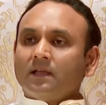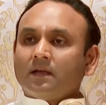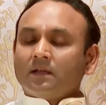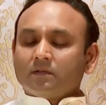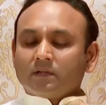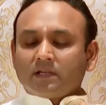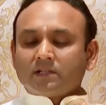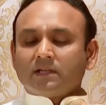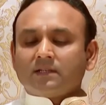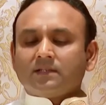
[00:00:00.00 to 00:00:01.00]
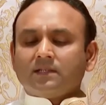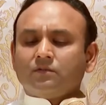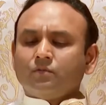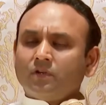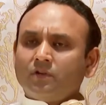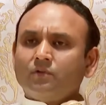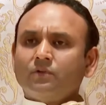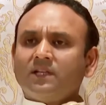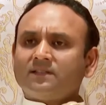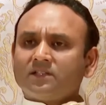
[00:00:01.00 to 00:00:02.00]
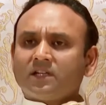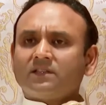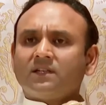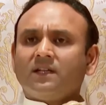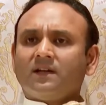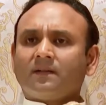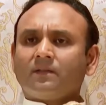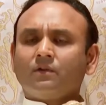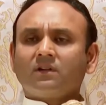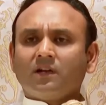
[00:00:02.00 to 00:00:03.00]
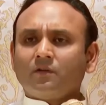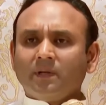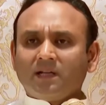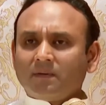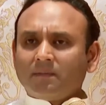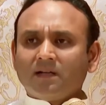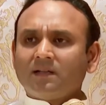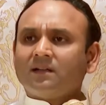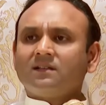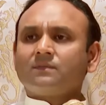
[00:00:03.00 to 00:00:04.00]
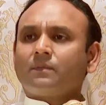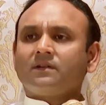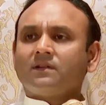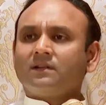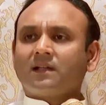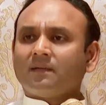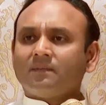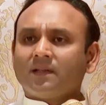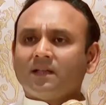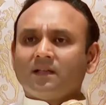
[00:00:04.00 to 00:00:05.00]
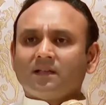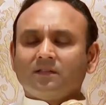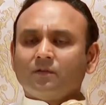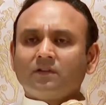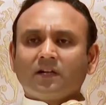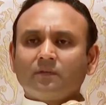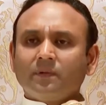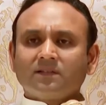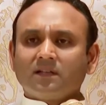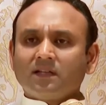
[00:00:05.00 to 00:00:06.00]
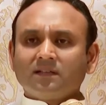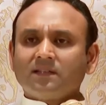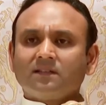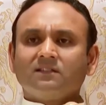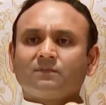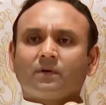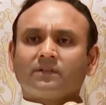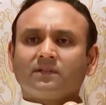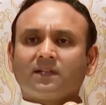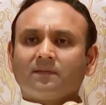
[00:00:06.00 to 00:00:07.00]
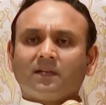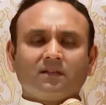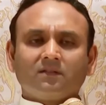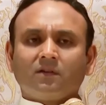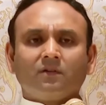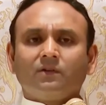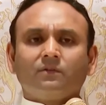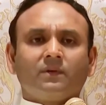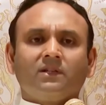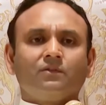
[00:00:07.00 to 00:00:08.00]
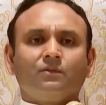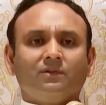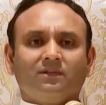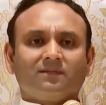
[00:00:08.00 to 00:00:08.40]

So Krishna says, do your duty as a Kshatriya. Don't try to become a monk at this point in time. Don't try to be sannyasi at this point in time. That is not going to bring you good.